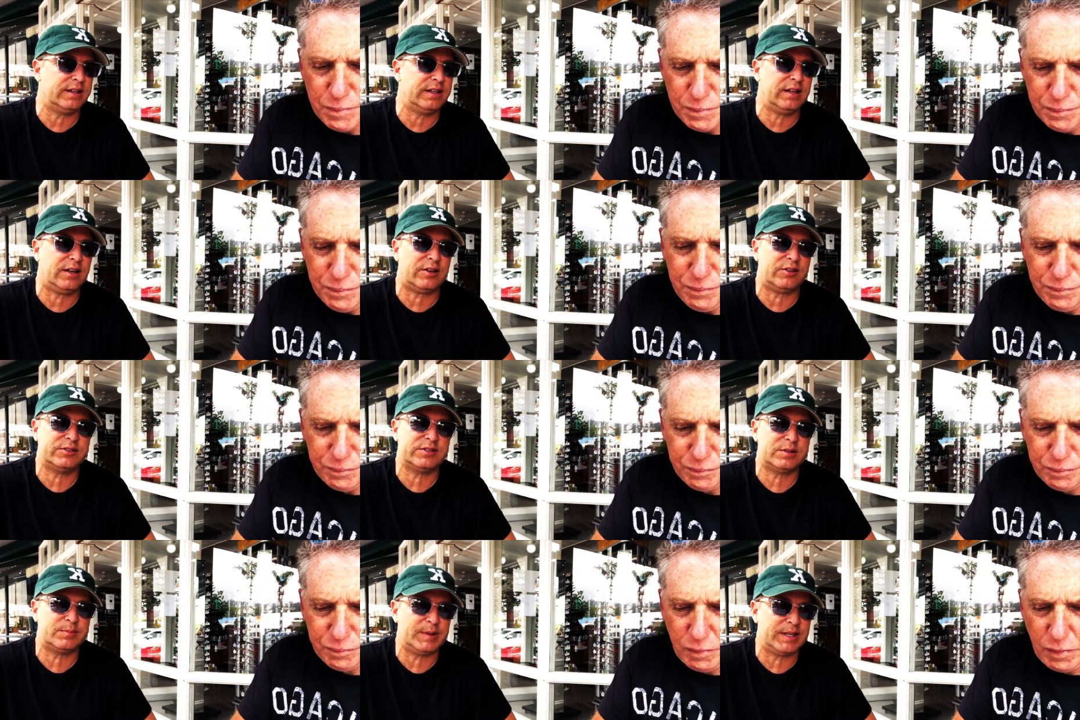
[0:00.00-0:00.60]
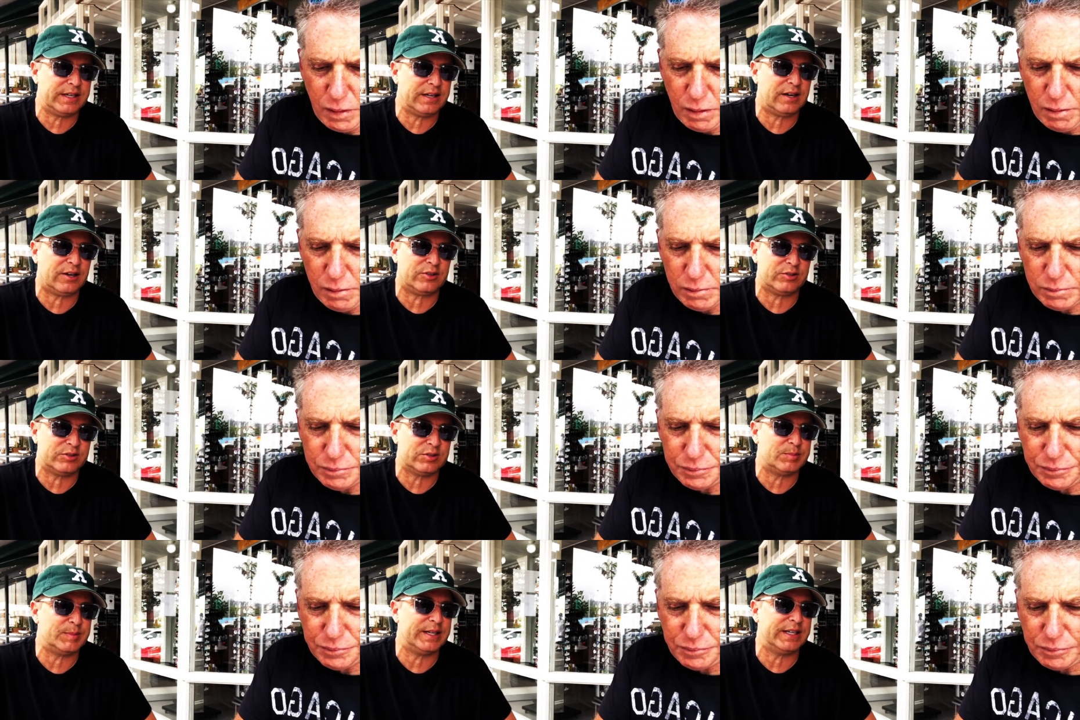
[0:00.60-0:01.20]
Speaker 1: The ultimate
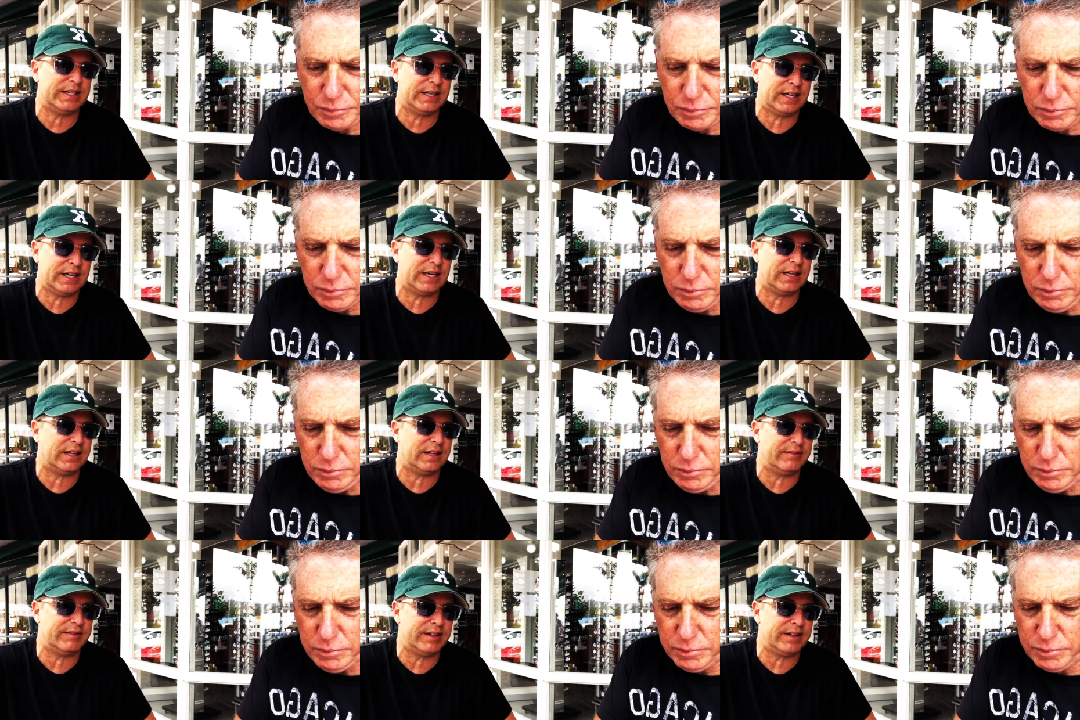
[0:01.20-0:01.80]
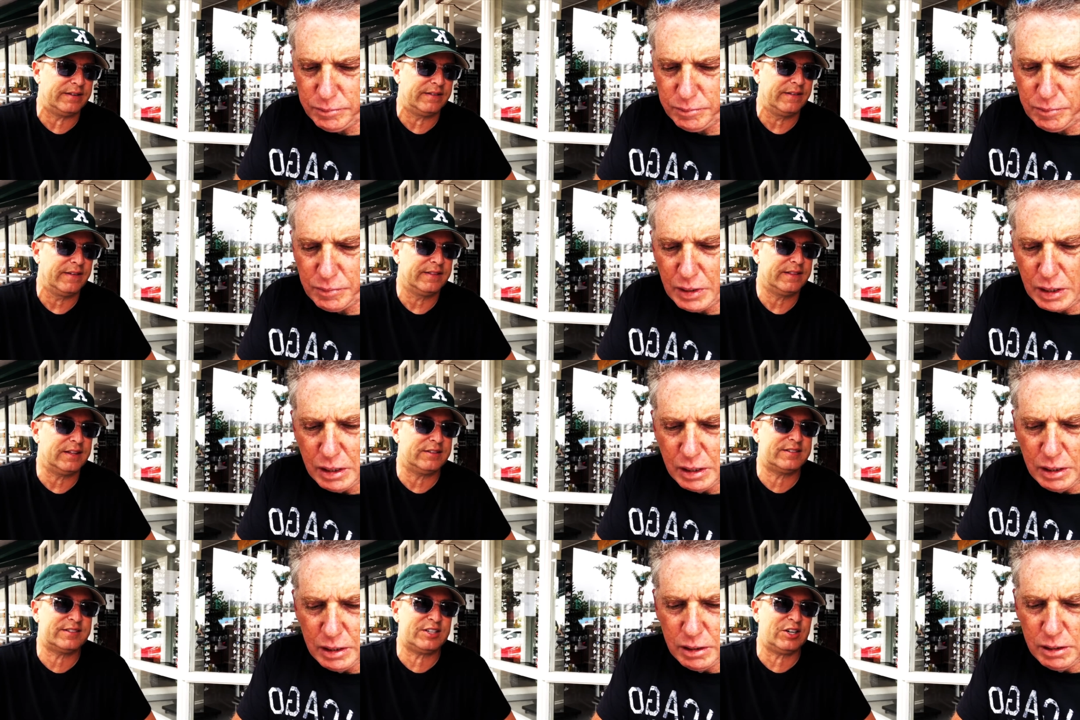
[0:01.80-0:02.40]
911.
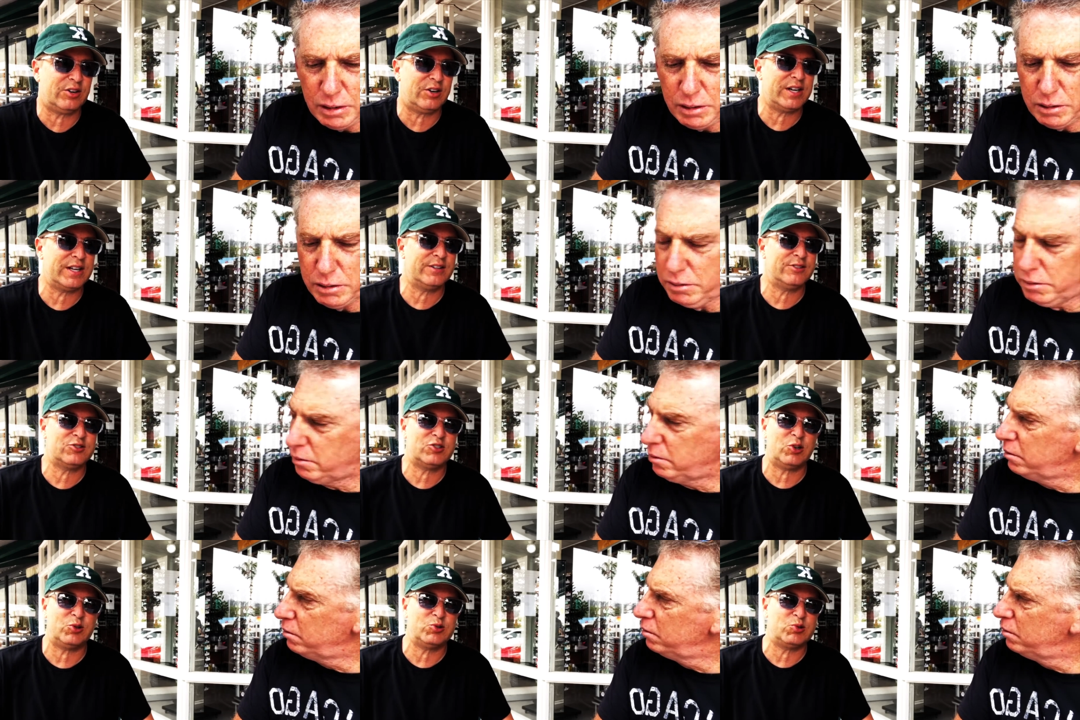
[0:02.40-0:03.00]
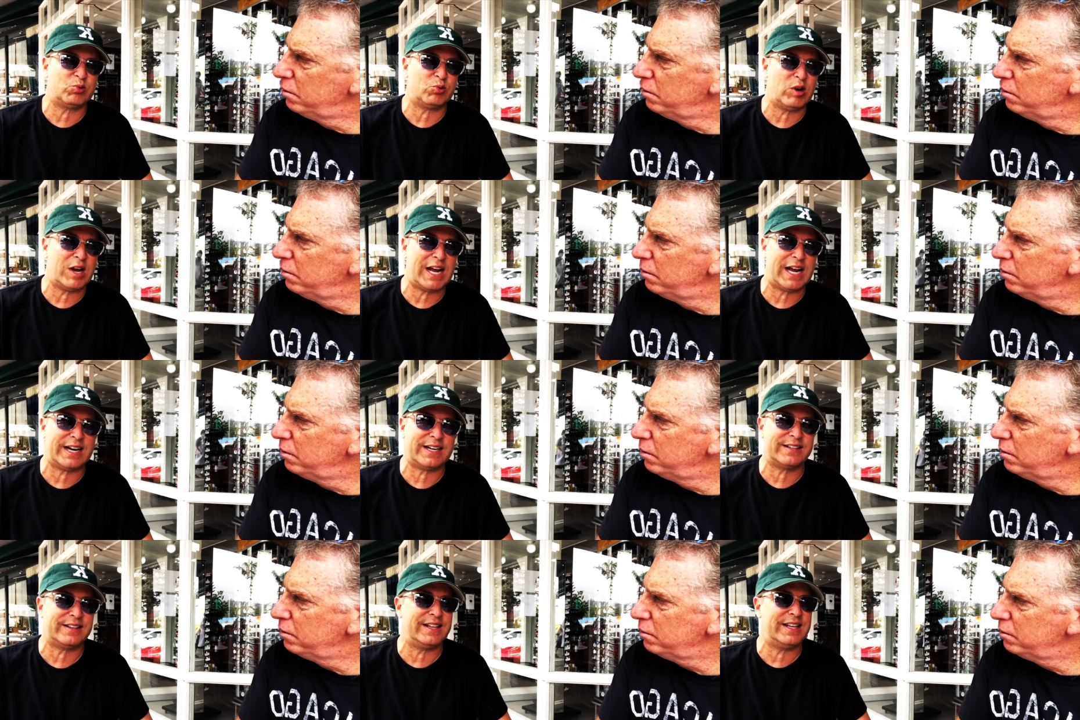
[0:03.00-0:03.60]
The steering is so
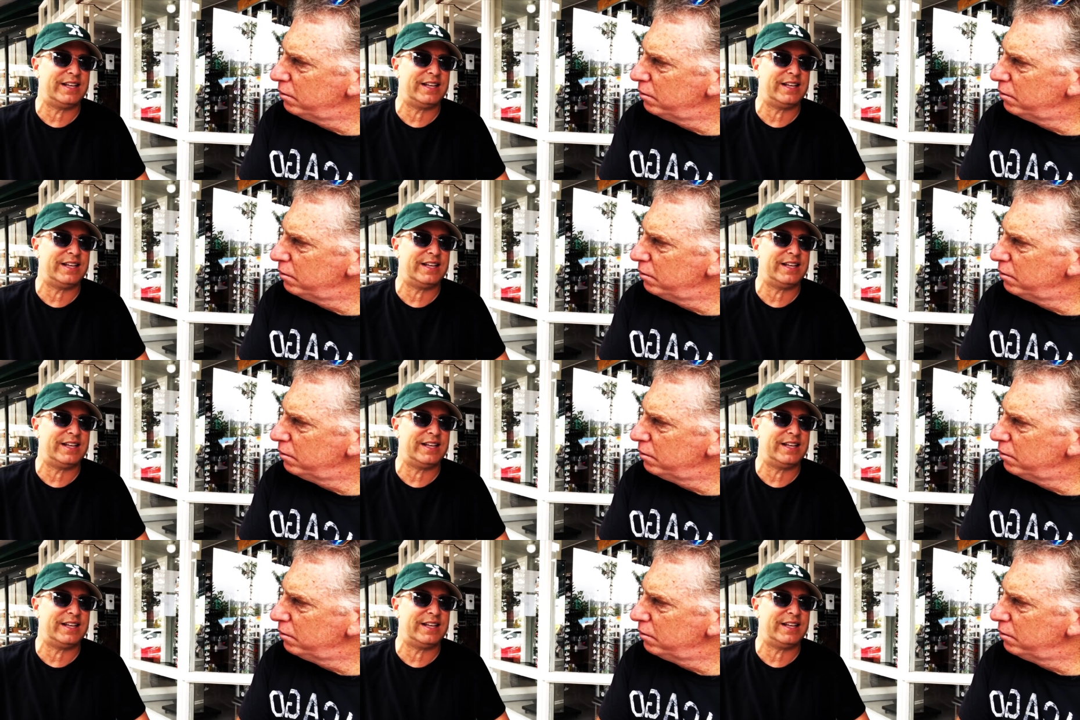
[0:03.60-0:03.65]
direct.